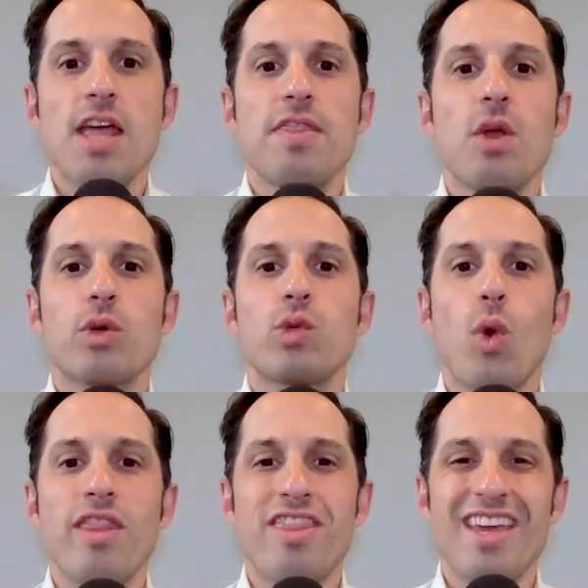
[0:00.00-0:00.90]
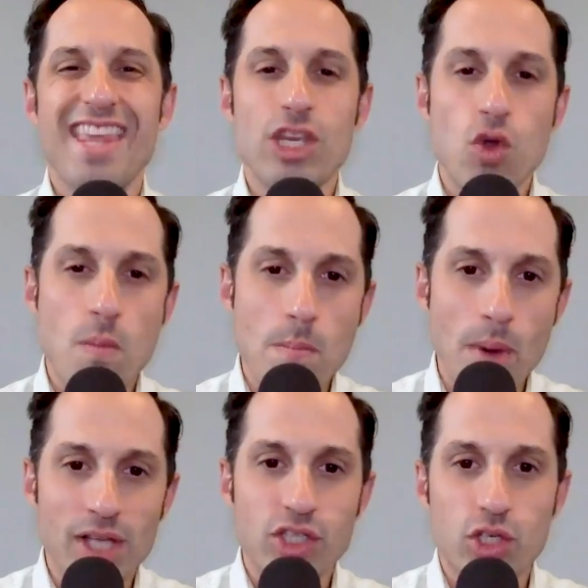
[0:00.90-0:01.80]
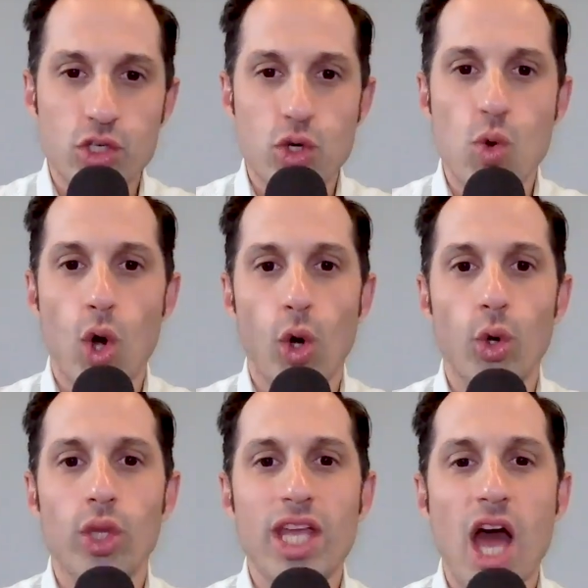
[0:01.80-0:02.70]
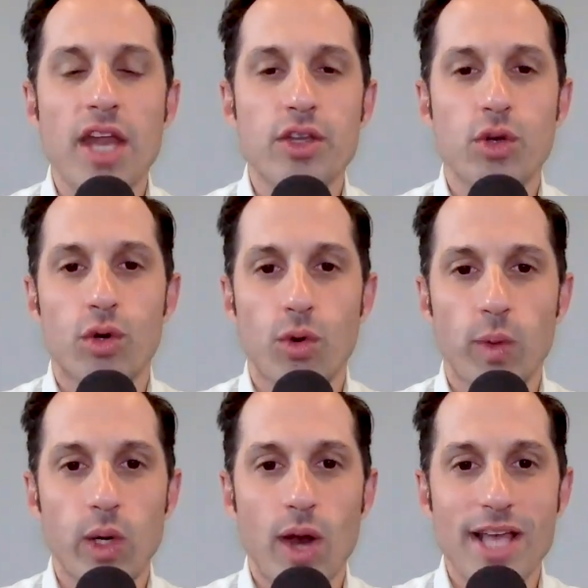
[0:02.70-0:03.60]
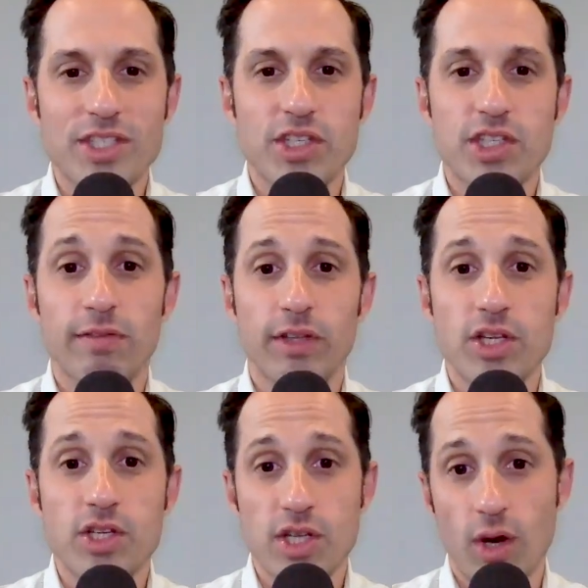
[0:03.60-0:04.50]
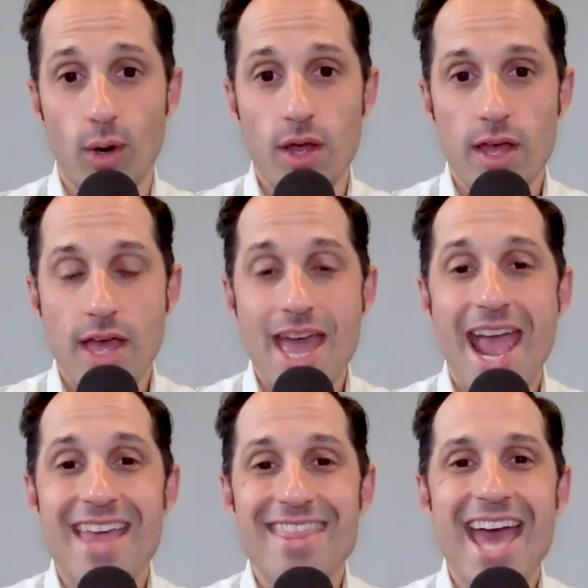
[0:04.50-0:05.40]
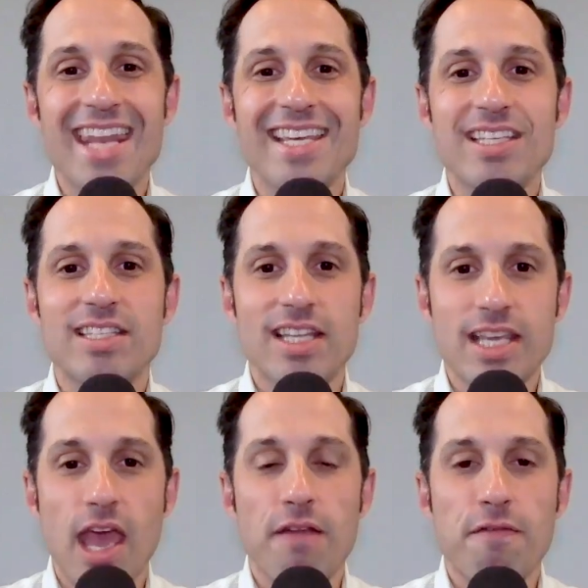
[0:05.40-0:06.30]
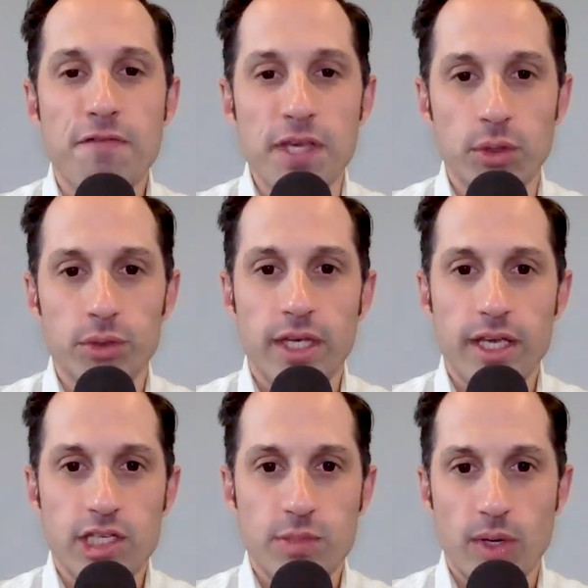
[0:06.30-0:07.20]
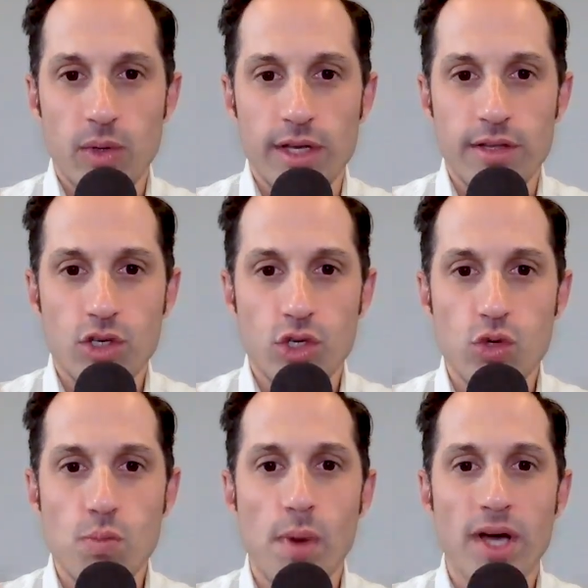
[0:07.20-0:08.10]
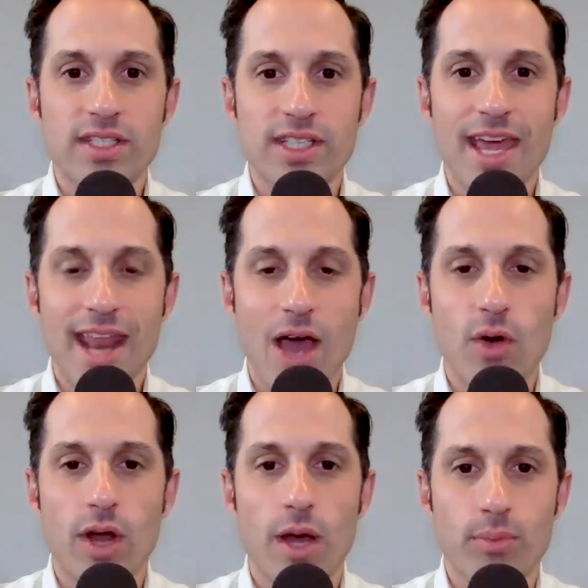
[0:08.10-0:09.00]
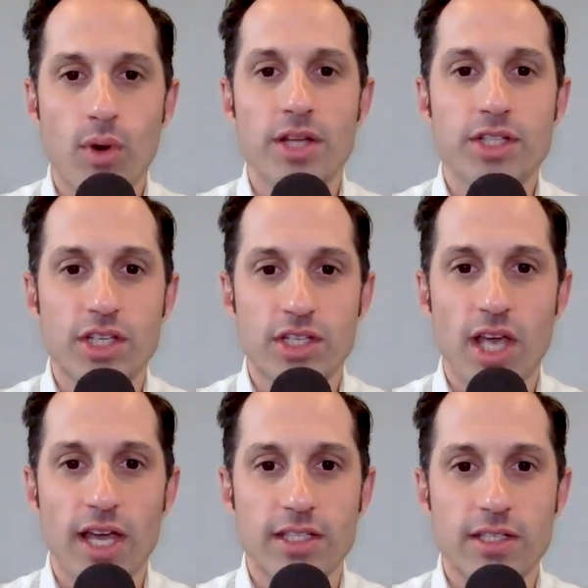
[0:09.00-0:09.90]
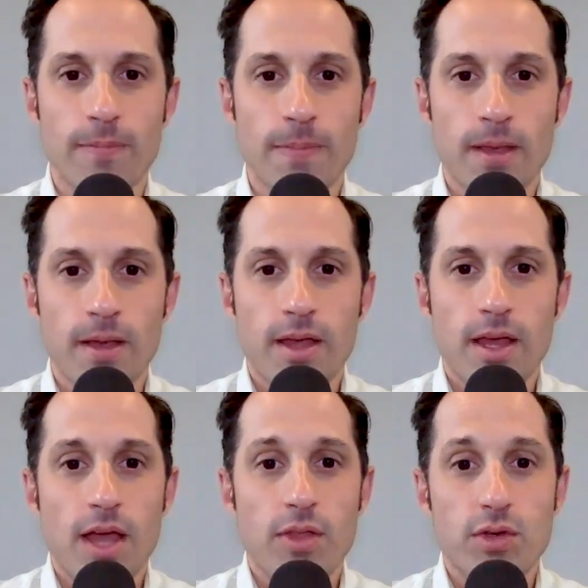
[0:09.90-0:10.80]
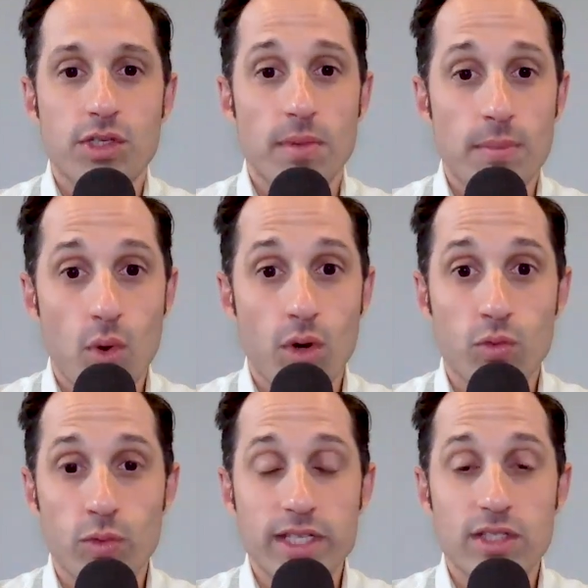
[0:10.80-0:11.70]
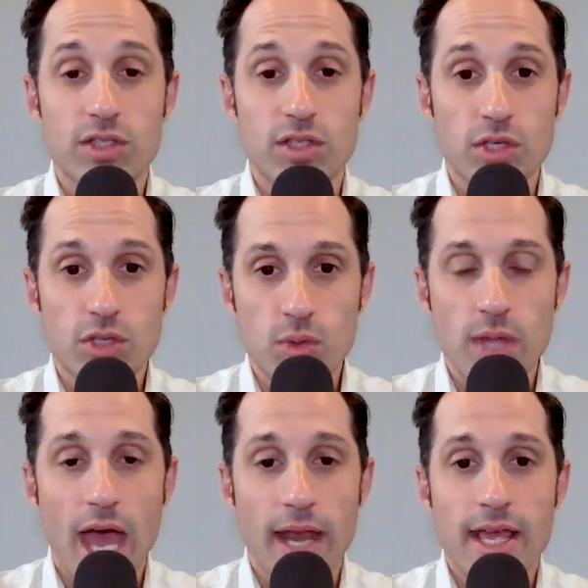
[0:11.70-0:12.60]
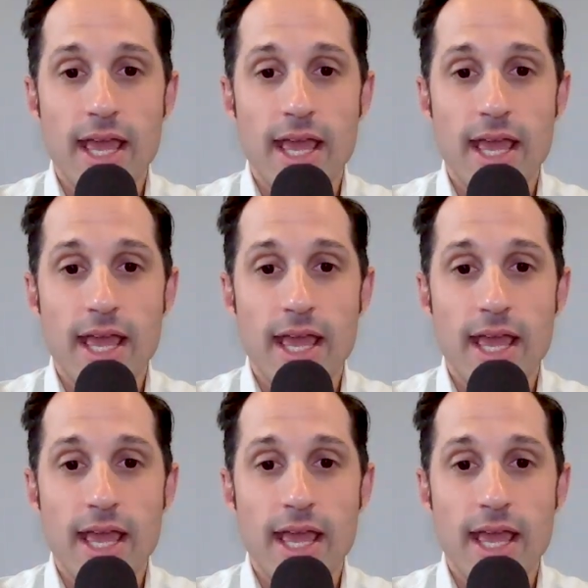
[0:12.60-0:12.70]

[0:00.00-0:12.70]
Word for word: There is one thing that you must do early on in your career as a civil engineer, and that is to get field experience. You must get out on project sites, and there's some important reasons to do that.